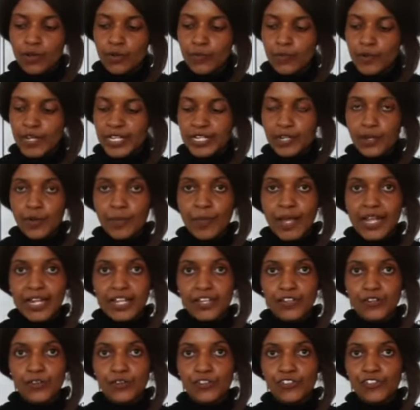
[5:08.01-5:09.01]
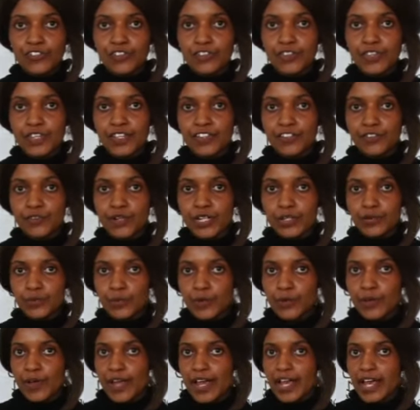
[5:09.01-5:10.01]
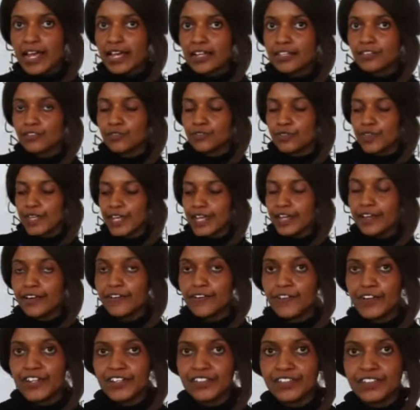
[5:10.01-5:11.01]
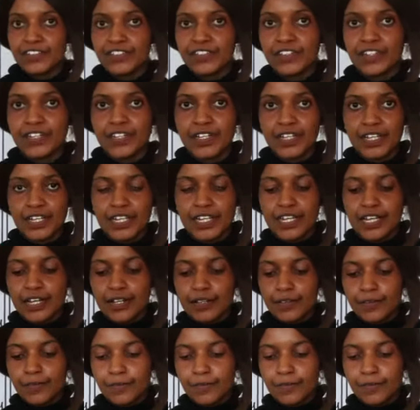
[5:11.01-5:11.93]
We normally use this one, we wear the wrist here.